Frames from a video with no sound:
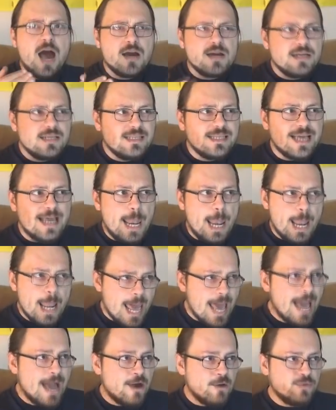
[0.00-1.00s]
aren't
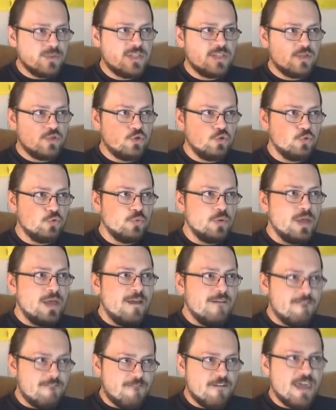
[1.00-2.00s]
allowed to
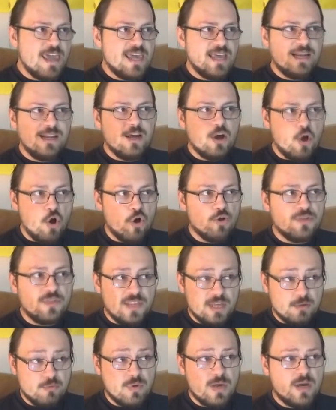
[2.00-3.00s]
fail on
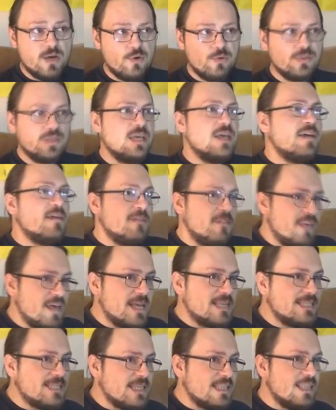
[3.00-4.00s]
their own,
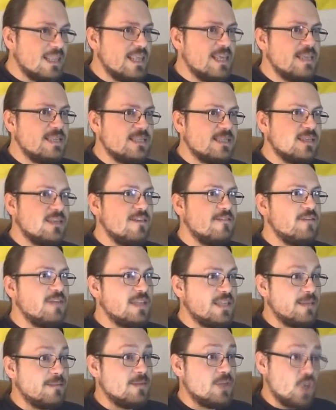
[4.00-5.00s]
thus at least
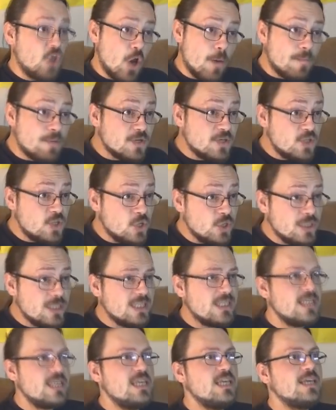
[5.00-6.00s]
giving them the
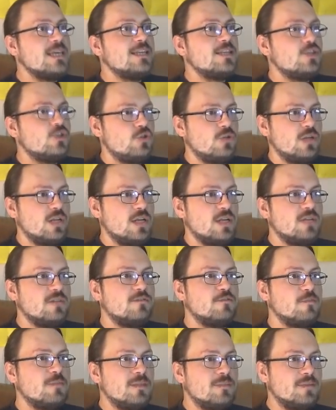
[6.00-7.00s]
opportunity to learn
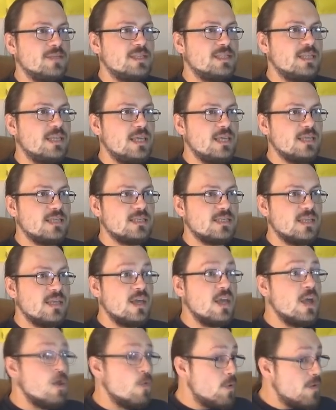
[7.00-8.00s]
from the mistakes.
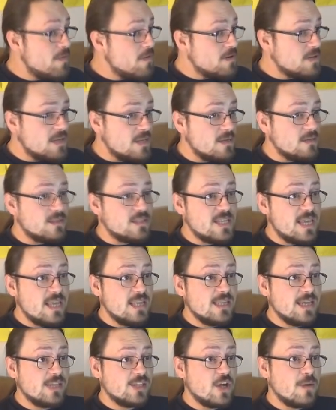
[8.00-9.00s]
Whether they'll
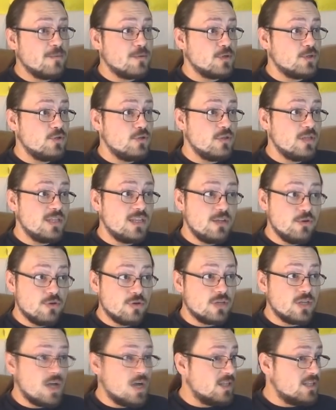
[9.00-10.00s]
take that opportunity
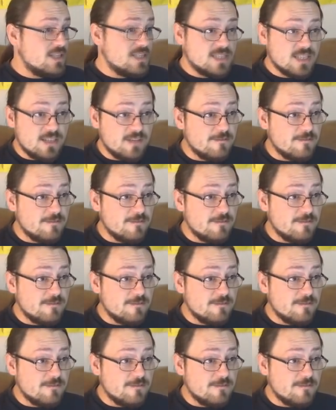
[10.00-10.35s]
or not is a